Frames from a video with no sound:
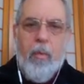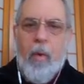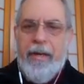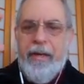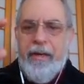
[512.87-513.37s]

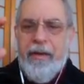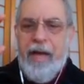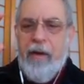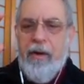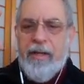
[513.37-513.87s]

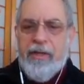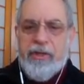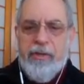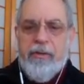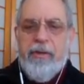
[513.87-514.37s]
How did I
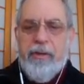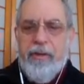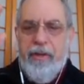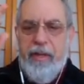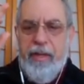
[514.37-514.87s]
start
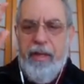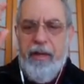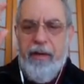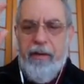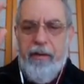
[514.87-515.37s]

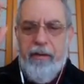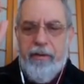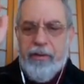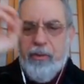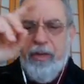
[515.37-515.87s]
in
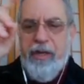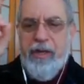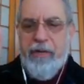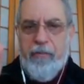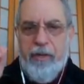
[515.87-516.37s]
Sweden
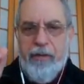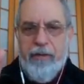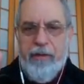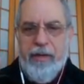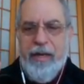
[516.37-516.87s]
and
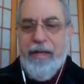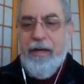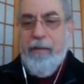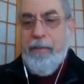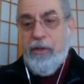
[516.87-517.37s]
Finland and
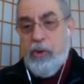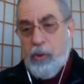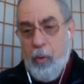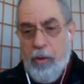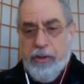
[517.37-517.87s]
end up in
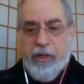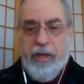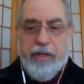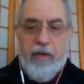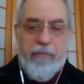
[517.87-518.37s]
Georgia
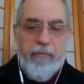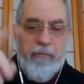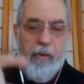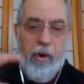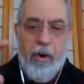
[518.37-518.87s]
at the
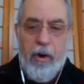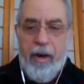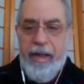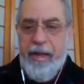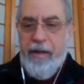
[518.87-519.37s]
far
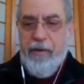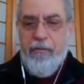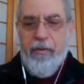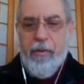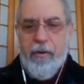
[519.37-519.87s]
end of
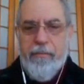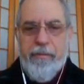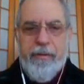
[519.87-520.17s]
Europe?